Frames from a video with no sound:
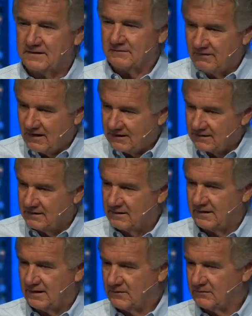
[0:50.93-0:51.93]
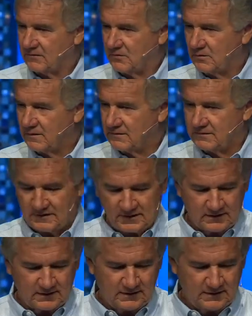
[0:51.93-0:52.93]
Nevada, however you want to say
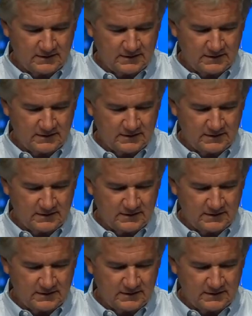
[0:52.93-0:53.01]
it.